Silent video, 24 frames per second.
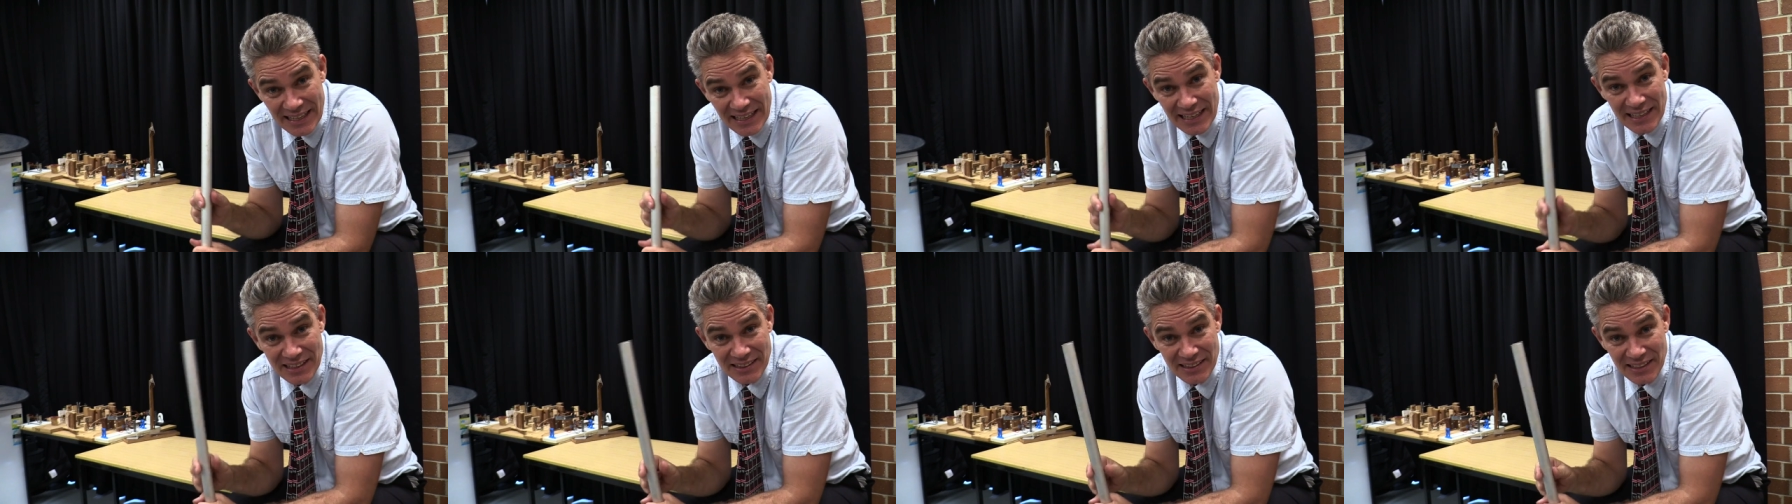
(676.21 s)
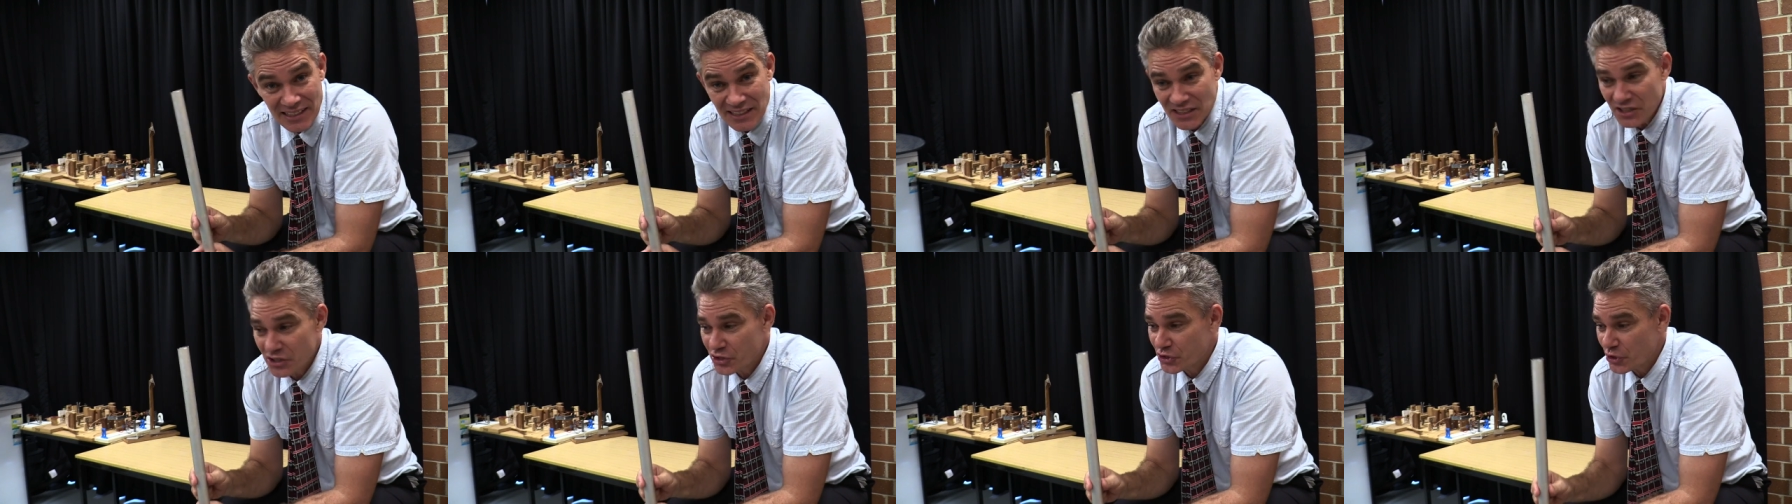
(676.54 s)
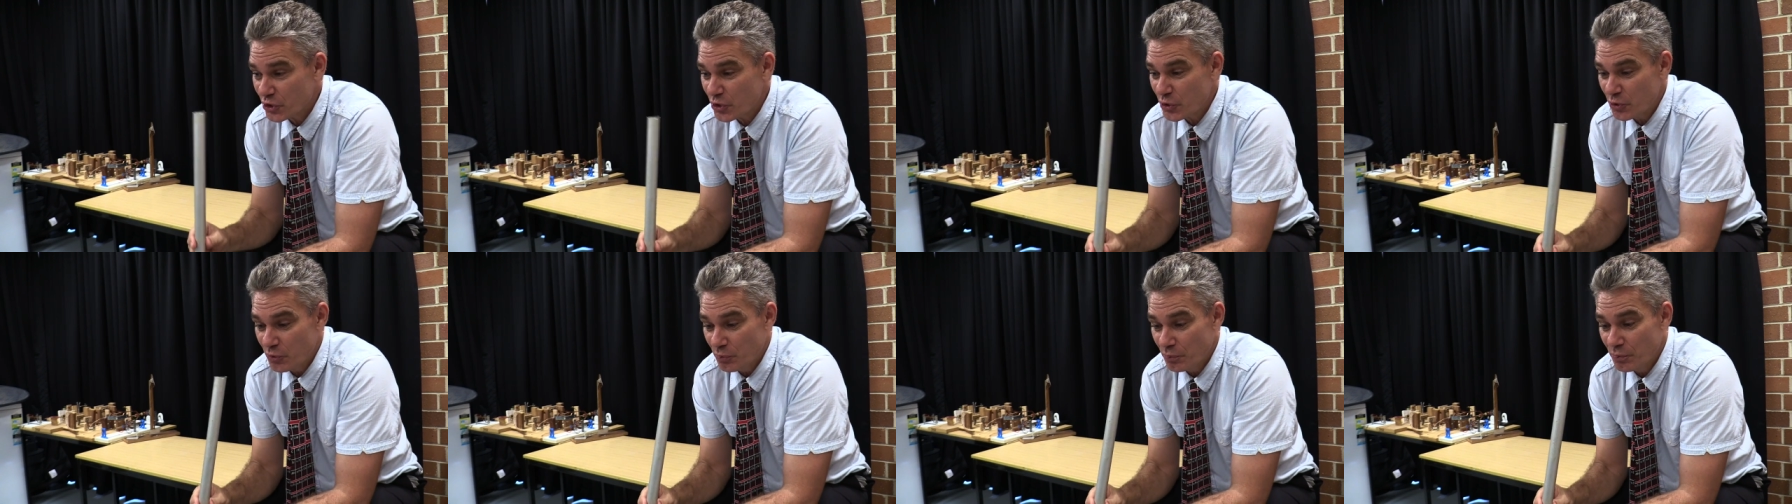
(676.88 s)
in this
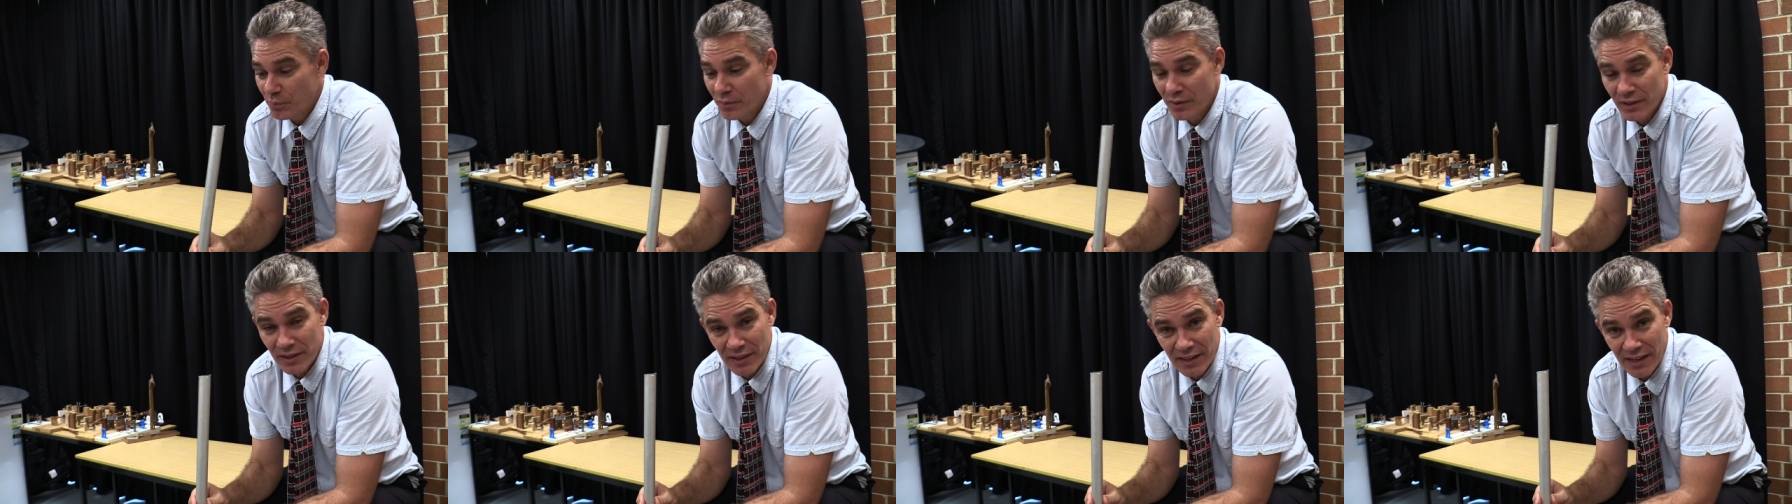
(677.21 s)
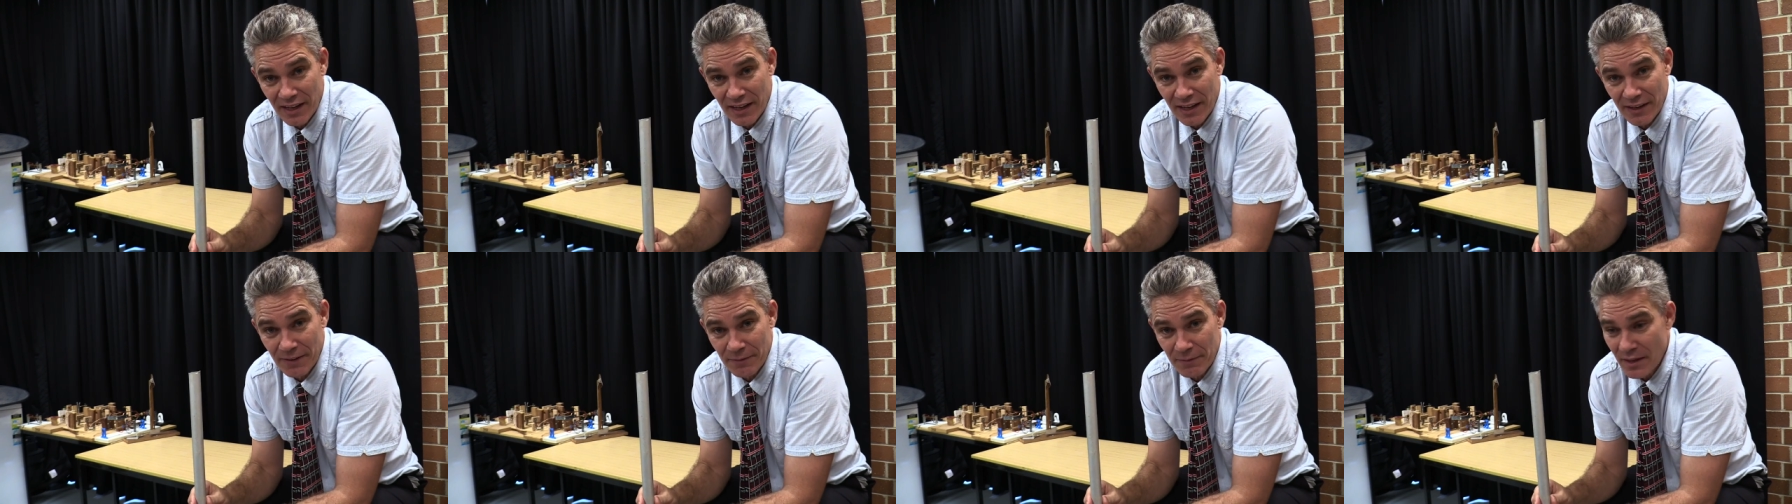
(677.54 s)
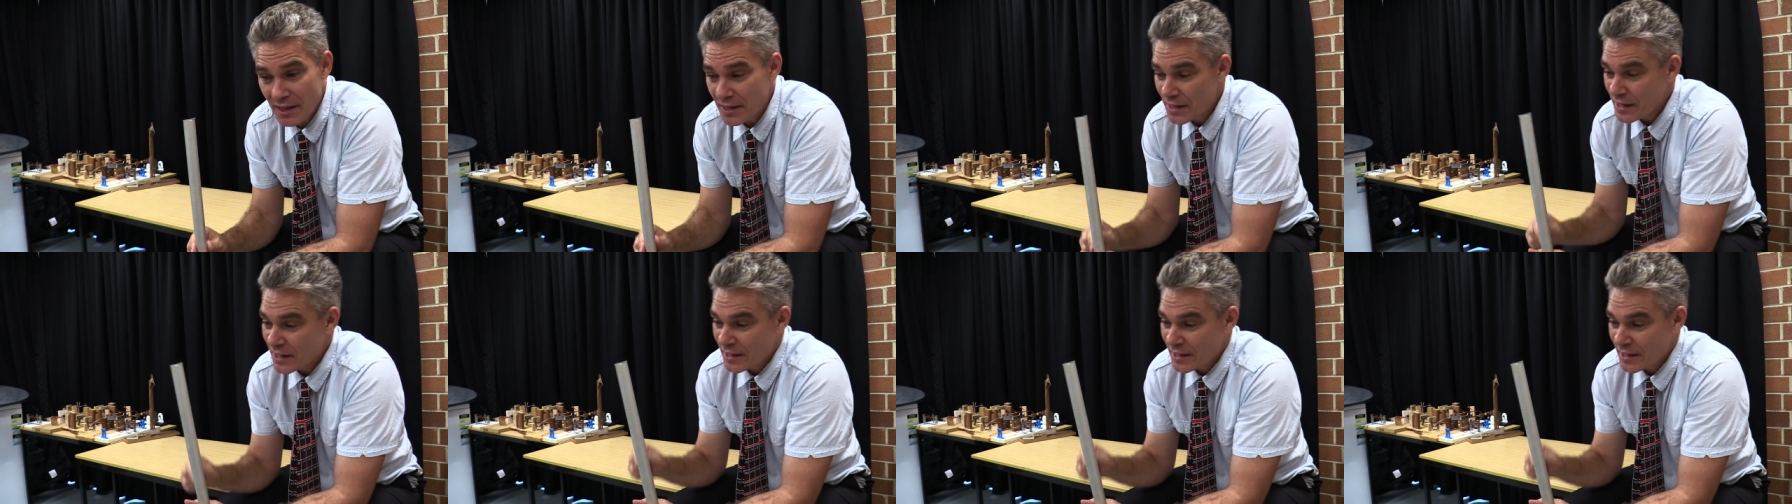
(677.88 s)
tube, okay?